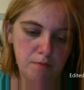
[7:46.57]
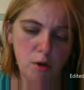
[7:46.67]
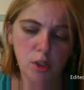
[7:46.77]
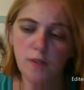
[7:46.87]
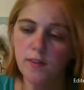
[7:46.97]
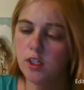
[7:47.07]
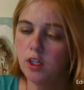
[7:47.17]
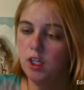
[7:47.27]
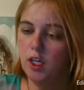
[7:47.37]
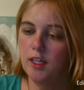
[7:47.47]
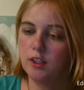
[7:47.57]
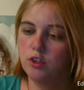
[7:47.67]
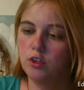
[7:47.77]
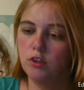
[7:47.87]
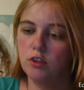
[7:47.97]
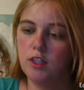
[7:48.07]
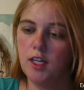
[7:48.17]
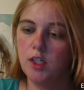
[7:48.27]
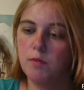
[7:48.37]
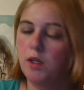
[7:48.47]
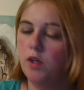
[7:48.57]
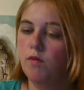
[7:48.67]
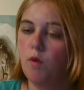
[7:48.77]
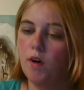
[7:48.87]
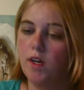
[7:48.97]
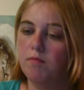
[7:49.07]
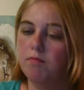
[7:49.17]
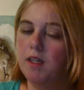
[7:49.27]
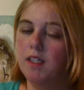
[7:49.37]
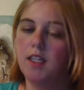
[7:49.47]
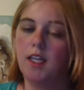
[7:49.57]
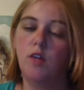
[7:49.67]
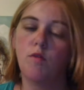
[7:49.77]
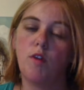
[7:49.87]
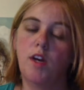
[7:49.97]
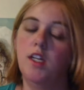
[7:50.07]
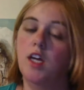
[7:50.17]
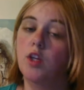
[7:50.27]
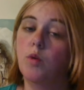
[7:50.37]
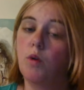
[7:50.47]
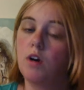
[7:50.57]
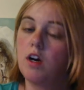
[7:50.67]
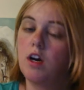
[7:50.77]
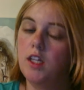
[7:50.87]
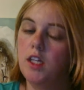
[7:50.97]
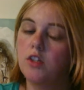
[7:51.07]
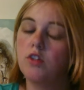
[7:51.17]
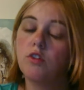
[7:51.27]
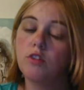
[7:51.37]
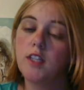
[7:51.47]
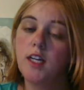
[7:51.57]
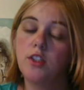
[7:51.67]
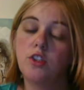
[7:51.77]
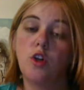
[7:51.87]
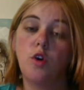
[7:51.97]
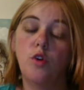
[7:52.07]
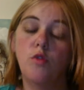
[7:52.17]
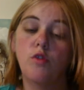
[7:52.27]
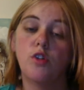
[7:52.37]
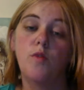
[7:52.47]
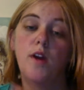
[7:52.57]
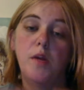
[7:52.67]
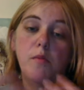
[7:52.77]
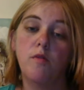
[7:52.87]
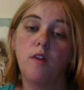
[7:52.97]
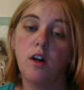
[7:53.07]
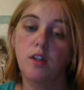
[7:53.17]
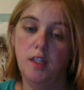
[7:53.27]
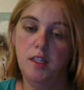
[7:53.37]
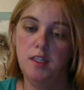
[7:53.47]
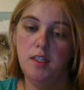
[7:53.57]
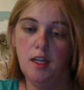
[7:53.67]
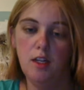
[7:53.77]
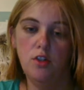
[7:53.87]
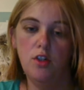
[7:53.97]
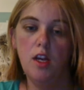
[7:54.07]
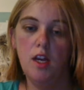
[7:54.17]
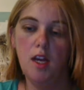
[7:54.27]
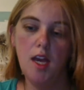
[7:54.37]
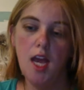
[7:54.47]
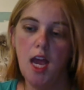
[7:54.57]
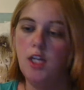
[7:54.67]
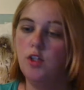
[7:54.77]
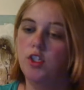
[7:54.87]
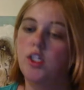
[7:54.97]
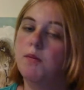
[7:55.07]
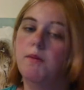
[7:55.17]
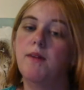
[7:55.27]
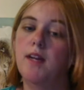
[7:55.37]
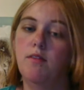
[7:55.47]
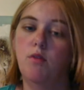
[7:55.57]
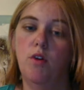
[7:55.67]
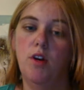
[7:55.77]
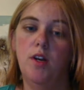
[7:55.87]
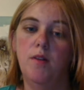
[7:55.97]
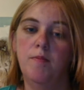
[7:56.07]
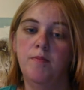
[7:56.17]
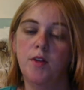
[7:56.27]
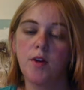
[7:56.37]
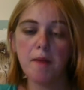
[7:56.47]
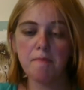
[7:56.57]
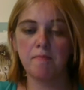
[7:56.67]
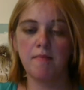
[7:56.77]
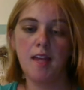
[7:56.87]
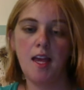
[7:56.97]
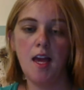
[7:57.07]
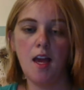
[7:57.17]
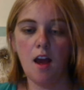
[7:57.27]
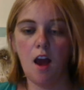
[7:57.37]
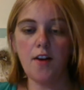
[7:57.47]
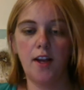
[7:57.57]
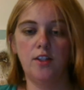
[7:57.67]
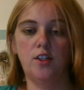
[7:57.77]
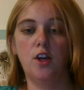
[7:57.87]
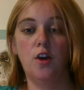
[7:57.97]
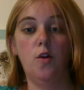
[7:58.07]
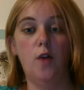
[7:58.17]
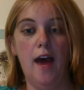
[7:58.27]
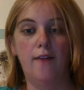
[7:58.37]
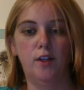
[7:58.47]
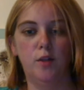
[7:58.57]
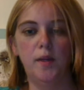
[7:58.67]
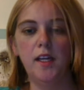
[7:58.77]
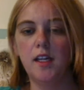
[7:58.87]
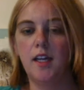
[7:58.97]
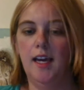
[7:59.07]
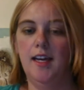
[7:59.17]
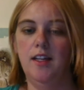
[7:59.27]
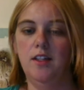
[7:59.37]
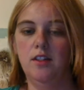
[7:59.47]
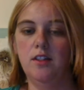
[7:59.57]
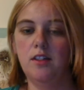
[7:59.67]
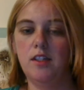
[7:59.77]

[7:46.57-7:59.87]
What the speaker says: Most of it's on the external stage, but it's like you've already done the work on the internal stage, so you're just ready to move on to this stage. And you just need to be ready for it. Okay? Alright, so have a good week, and